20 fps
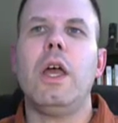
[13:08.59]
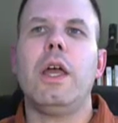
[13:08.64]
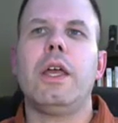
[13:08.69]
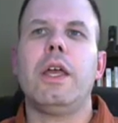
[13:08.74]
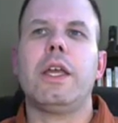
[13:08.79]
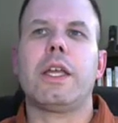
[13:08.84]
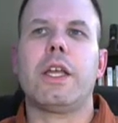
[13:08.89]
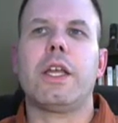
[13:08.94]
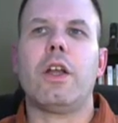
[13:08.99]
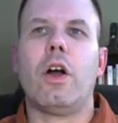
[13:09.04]

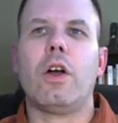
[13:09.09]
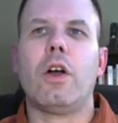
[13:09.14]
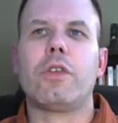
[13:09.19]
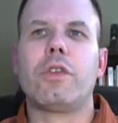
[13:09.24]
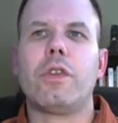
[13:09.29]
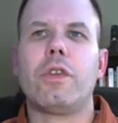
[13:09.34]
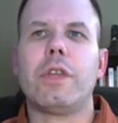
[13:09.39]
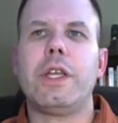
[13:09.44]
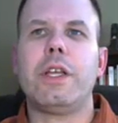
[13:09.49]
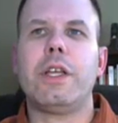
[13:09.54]
It can
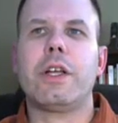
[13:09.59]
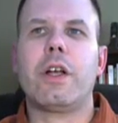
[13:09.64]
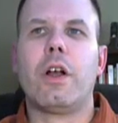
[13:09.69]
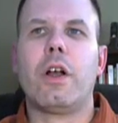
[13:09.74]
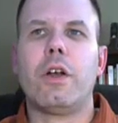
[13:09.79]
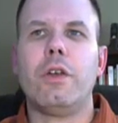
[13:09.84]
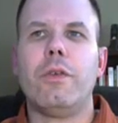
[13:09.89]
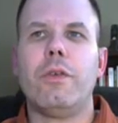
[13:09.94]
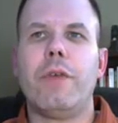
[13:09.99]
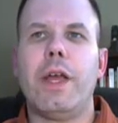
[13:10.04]
also lead to
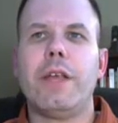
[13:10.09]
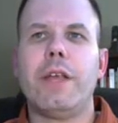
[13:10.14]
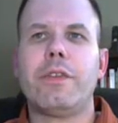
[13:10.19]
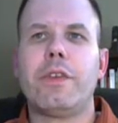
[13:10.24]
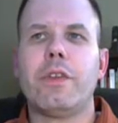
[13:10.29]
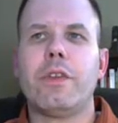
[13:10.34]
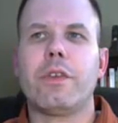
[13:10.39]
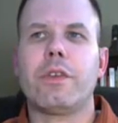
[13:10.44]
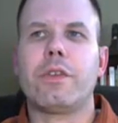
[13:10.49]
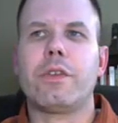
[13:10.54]

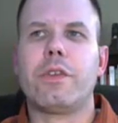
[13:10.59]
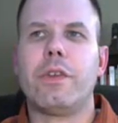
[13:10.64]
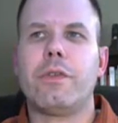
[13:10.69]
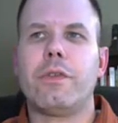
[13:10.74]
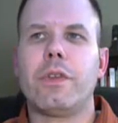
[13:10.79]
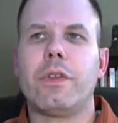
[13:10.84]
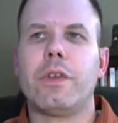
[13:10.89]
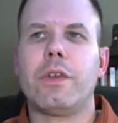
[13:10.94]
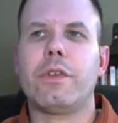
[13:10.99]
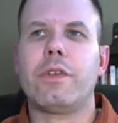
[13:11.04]
cardiovascular
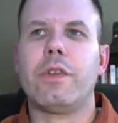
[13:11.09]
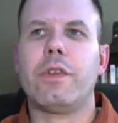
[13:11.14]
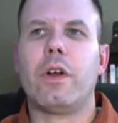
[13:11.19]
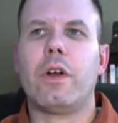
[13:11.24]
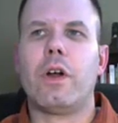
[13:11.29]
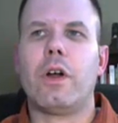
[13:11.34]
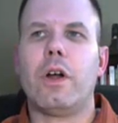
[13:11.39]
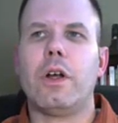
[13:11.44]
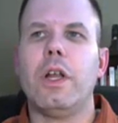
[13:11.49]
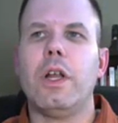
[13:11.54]
syphilis in the
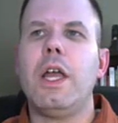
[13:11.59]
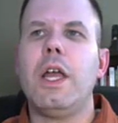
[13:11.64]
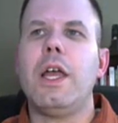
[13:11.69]
heart.